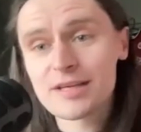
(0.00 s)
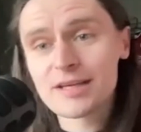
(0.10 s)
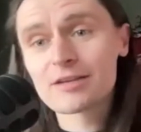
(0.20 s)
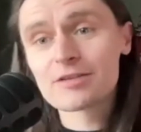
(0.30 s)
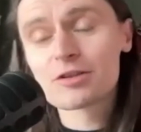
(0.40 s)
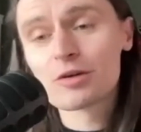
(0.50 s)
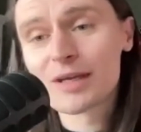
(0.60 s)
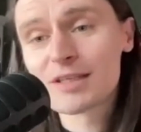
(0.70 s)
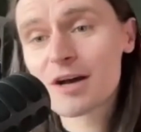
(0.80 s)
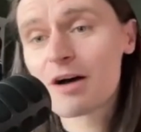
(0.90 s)
taking 2
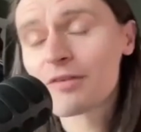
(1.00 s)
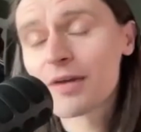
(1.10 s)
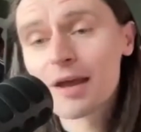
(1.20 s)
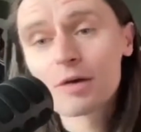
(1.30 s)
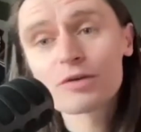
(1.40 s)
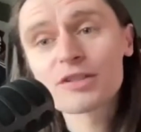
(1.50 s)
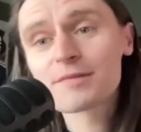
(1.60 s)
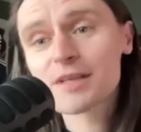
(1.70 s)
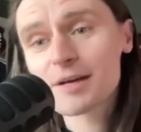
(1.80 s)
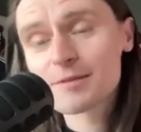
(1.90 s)
weeks off, well,
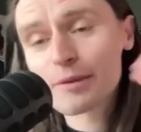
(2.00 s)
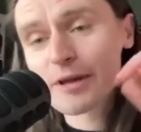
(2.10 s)
sometimes